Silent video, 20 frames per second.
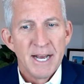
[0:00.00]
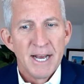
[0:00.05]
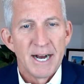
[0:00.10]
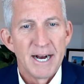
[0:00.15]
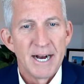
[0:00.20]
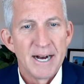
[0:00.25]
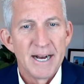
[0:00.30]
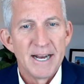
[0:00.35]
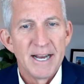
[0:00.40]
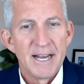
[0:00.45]

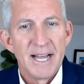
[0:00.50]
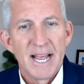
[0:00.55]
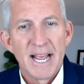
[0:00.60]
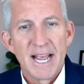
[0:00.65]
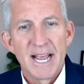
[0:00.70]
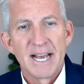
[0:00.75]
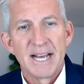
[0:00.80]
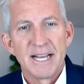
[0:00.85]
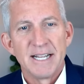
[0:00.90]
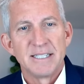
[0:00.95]

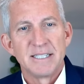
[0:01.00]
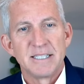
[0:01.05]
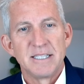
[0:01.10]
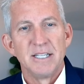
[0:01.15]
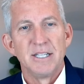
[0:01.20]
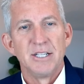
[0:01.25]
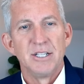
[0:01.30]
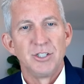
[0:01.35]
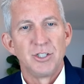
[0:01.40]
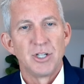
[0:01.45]
And
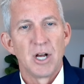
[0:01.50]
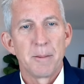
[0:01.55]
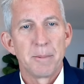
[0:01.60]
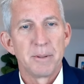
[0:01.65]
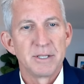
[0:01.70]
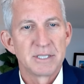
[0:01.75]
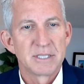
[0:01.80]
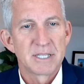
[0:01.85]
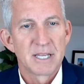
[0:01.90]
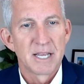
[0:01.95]
the
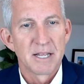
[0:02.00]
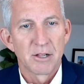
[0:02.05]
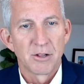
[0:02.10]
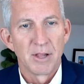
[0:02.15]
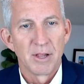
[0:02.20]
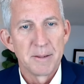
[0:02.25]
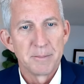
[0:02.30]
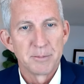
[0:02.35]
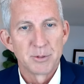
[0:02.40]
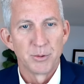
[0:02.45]
jobless
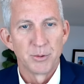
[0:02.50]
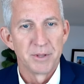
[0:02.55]
claims